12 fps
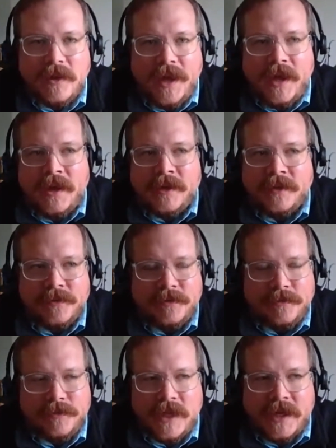
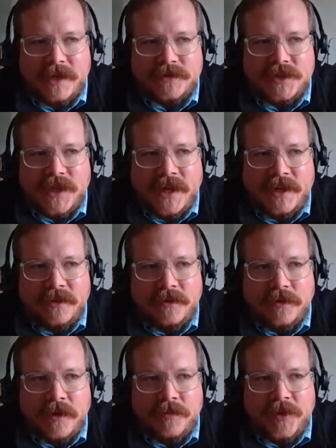And like I've said,
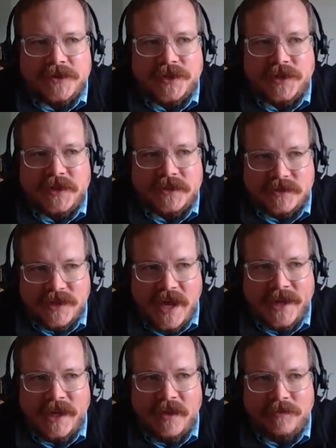a person can
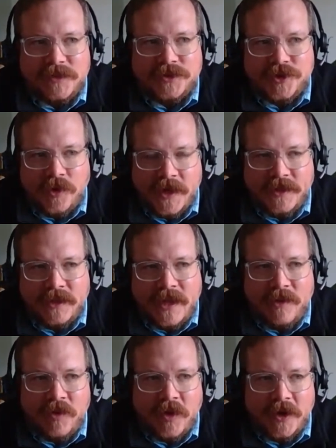sign up to join the
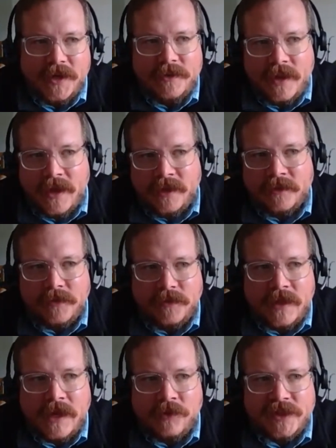network and
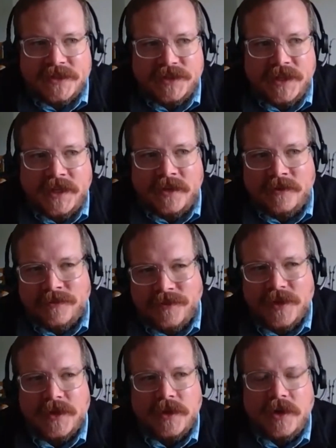then they receive
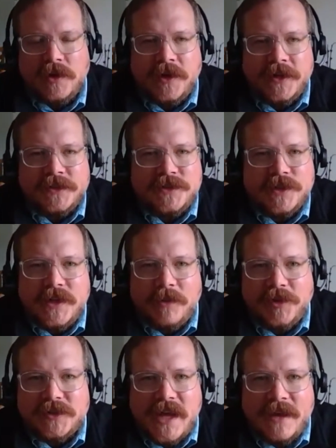alerts a
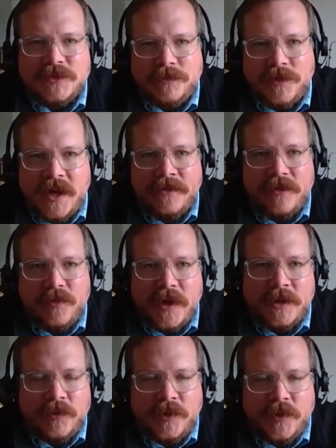couple times a month when
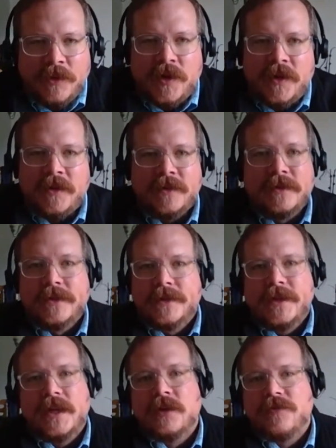we will
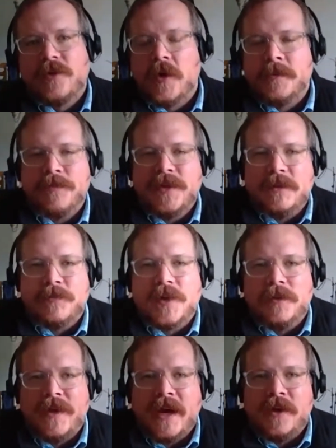inform people
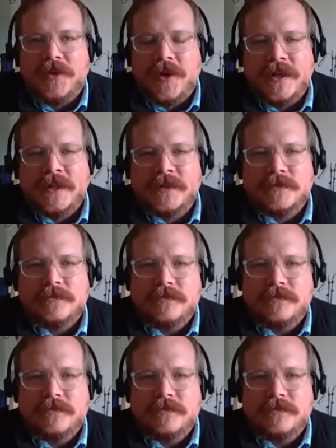about current